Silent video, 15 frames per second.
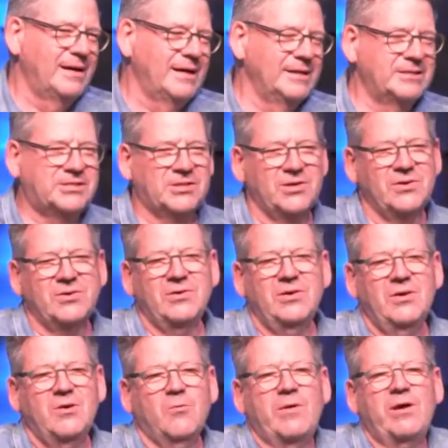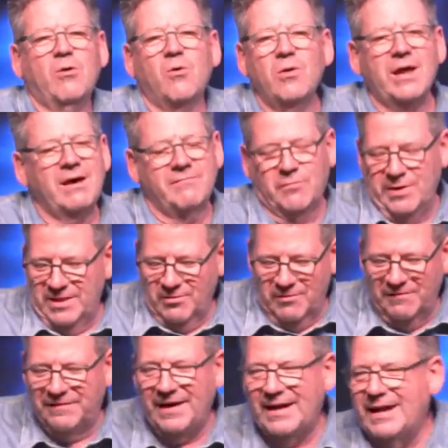And so we all have, whether
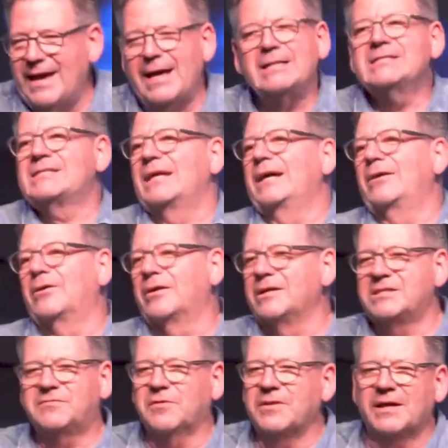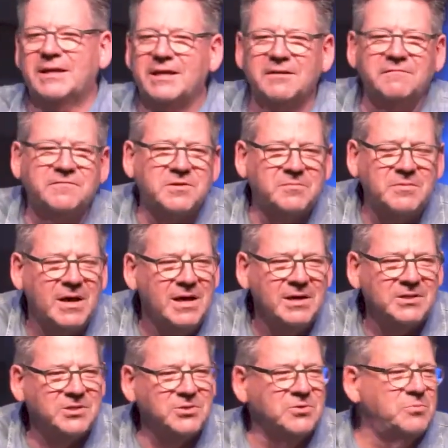we've had hands laid on us for that gift to,
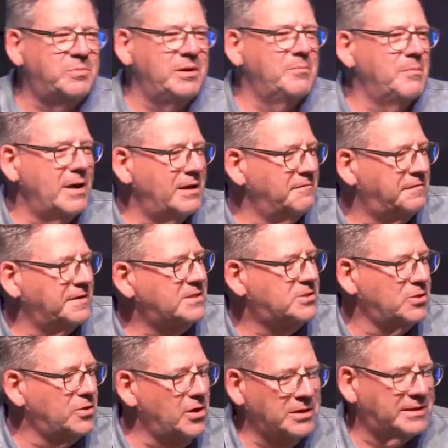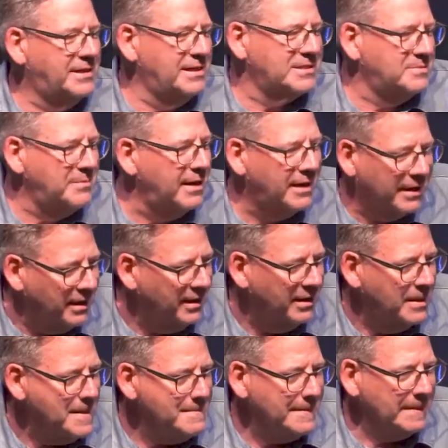to be manifest or not, doesn't matter.
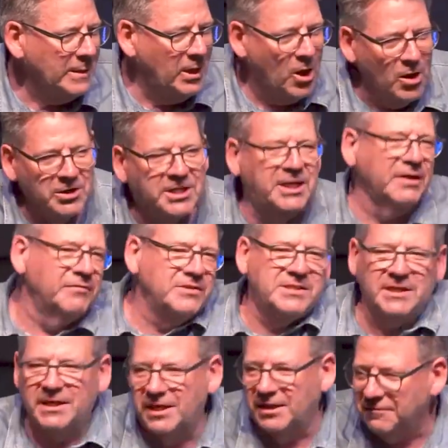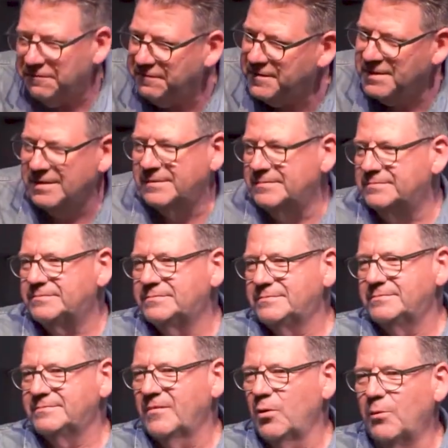God gives the gift.
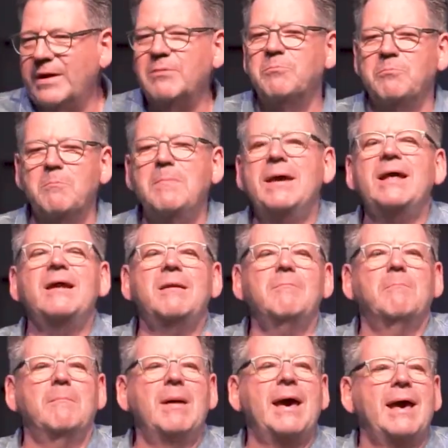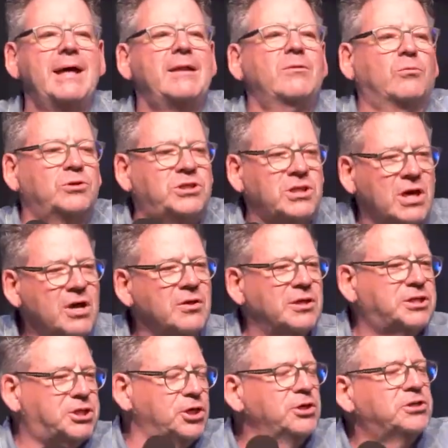We men, man, the
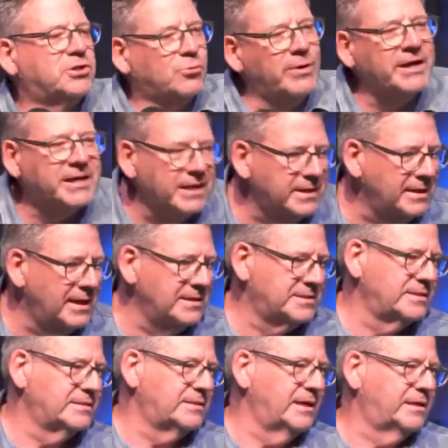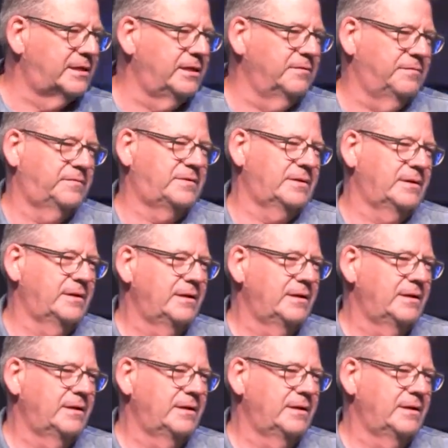church recognizes that gift.